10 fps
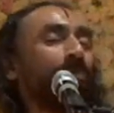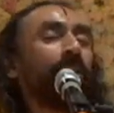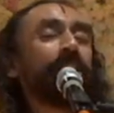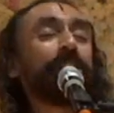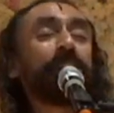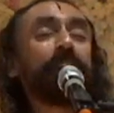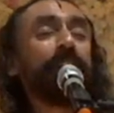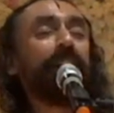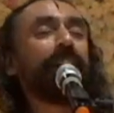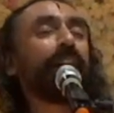But
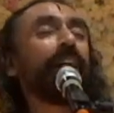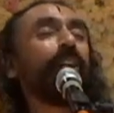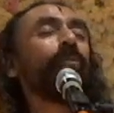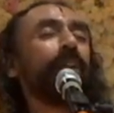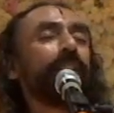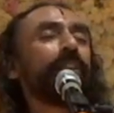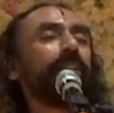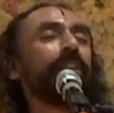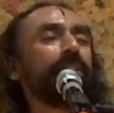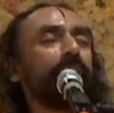she had convinced
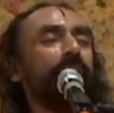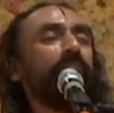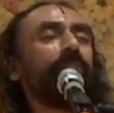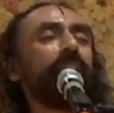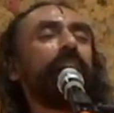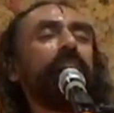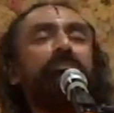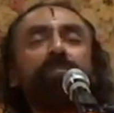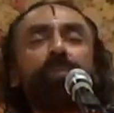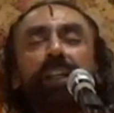herself that
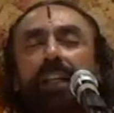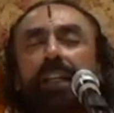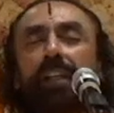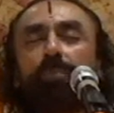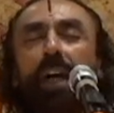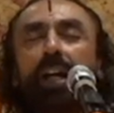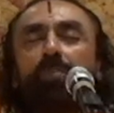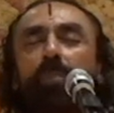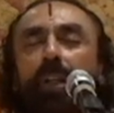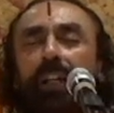I have been hit by
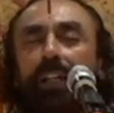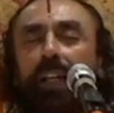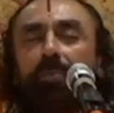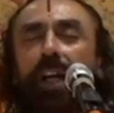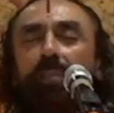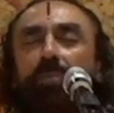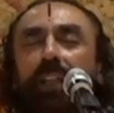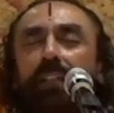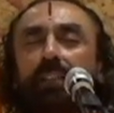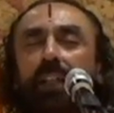a bullet and my
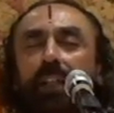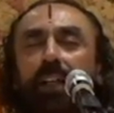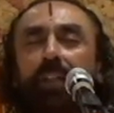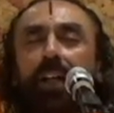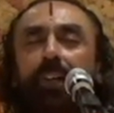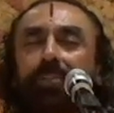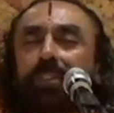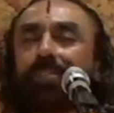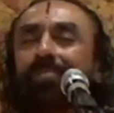brains are coming out.